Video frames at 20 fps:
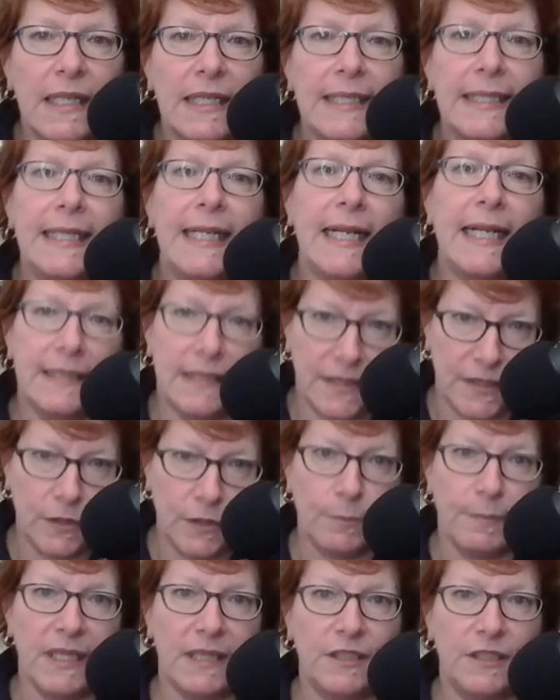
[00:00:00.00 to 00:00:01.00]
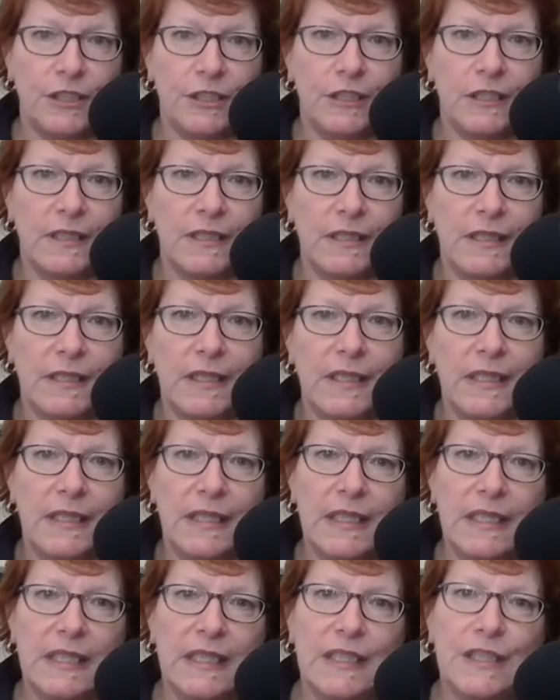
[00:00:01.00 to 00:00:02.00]
Not so much.
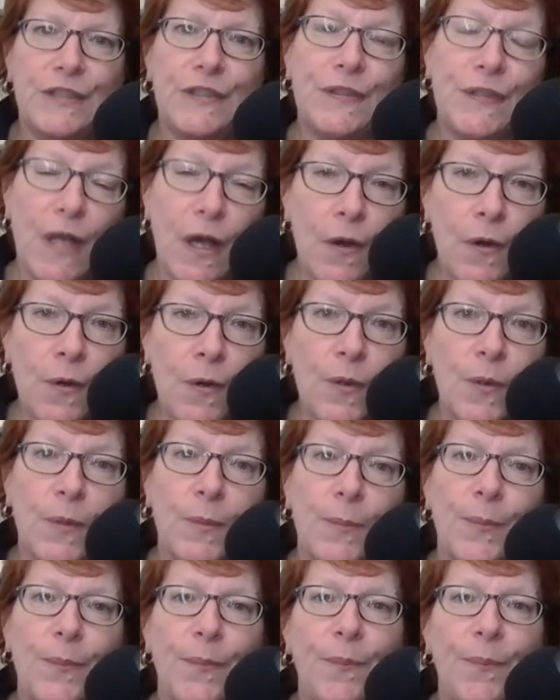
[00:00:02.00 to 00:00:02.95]
So,